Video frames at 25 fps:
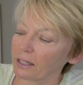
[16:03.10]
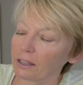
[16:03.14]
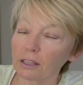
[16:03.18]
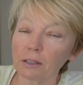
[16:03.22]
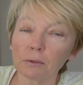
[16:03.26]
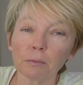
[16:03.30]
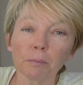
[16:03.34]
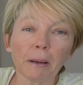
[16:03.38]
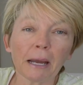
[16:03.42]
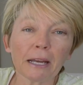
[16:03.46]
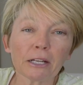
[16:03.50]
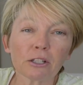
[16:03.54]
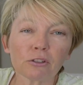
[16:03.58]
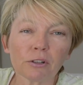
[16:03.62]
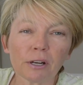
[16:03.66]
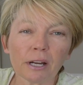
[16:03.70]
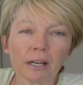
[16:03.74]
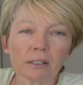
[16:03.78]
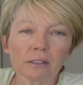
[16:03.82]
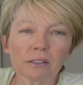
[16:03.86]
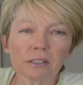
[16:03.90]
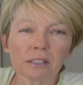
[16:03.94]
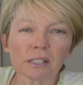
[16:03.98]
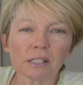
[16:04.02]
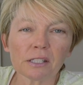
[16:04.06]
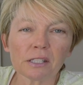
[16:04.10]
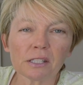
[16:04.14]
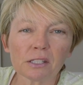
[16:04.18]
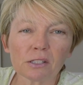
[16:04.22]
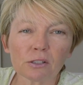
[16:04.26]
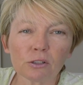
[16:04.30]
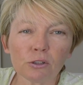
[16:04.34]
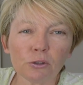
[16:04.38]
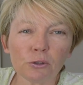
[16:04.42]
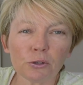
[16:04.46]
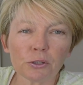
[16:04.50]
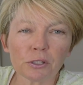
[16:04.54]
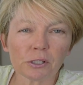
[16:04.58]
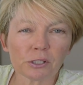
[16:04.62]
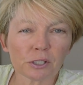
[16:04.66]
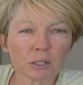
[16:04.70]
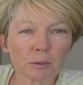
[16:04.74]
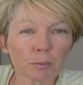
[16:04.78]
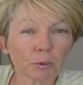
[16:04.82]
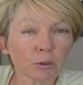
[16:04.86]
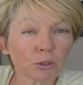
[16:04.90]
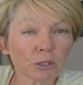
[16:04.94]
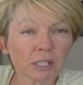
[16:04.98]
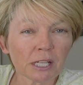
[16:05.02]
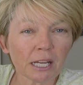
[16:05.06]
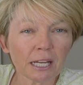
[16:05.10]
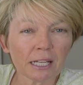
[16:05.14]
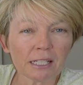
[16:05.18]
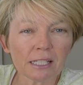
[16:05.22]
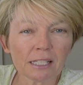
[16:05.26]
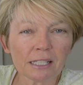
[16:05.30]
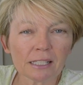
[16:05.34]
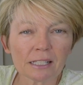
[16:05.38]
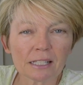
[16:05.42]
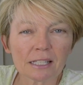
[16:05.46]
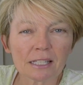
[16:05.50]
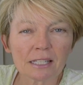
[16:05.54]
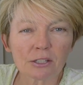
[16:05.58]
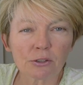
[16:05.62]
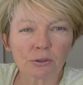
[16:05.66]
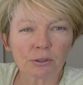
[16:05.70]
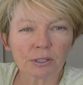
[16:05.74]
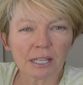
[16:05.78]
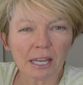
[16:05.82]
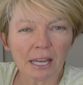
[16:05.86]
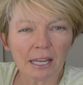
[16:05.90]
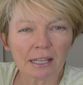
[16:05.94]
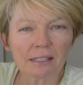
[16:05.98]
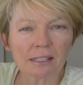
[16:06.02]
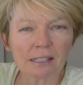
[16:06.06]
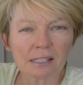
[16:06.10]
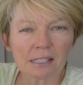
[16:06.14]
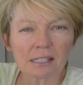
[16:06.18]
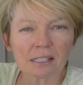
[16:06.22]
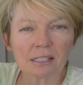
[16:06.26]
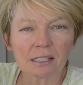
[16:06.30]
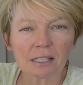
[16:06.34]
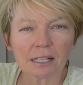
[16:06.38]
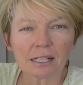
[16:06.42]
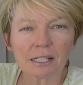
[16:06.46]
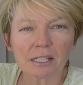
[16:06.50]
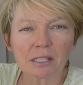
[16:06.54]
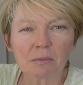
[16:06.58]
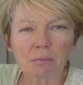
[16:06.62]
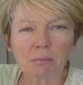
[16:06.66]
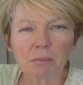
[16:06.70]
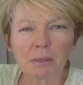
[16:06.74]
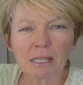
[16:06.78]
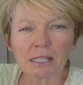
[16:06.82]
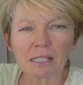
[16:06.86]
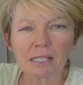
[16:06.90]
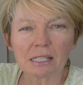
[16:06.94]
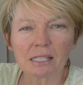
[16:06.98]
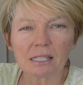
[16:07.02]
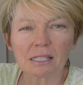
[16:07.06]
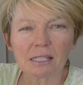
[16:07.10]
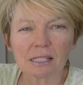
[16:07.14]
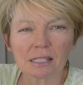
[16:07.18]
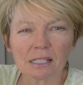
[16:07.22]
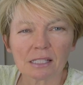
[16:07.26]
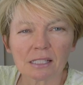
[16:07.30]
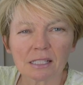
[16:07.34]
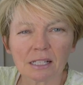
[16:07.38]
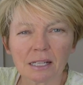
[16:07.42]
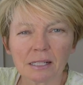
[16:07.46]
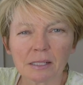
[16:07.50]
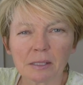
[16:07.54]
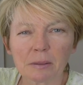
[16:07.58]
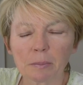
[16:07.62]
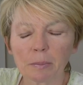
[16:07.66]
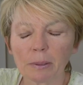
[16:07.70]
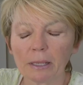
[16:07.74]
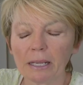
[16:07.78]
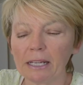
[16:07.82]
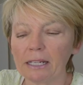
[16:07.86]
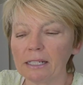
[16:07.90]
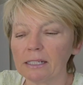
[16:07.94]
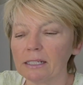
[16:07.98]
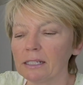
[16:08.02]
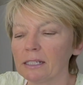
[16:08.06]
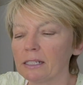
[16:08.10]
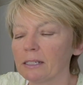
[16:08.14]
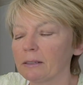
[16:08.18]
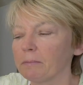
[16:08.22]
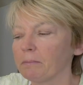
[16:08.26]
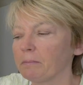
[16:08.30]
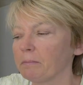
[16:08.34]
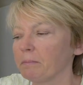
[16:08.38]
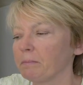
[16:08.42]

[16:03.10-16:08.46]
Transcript: The background is loose and spontaneous, so again it's a nice mix, it's a nice blend.